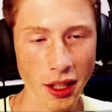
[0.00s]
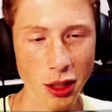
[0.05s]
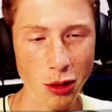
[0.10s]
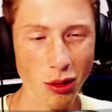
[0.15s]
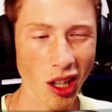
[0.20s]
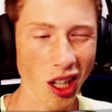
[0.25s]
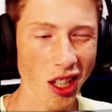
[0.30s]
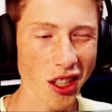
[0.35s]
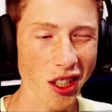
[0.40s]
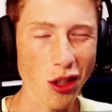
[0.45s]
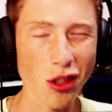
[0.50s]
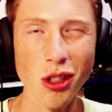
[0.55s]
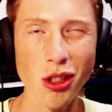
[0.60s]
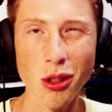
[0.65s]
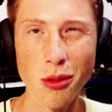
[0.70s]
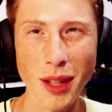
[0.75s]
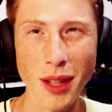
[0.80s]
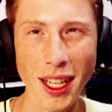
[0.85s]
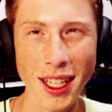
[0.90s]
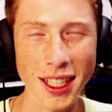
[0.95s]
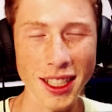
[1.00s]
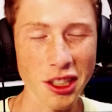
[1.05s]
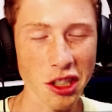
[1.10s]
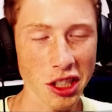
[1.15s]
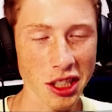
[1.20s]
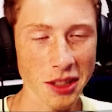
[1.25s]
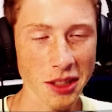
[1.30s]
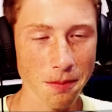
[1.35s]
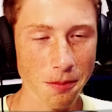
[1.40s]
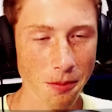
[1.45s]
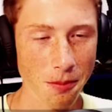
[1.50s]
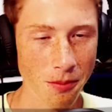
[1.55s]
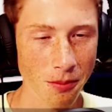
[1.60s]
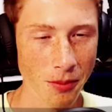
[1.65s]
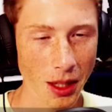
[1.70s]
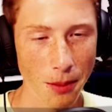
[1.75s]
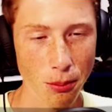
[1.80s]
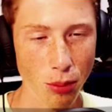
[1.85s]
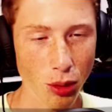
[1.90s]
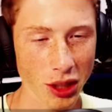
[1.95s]
if I do it on YouTube then it just
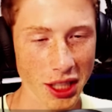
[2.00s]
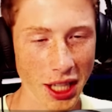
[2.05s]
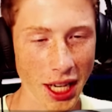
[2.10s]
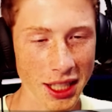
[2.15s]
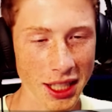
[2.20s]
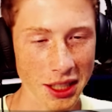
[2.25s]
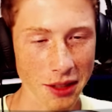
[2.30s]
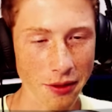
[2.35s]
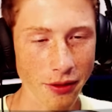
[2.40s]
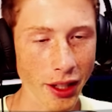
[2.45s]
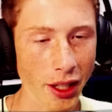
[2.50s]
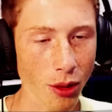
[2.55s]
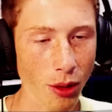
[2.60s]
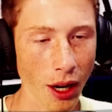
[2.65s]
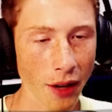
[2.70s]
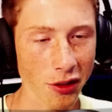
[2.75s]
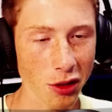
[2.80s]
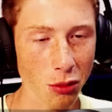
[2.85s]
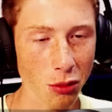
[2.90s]
puts it as a video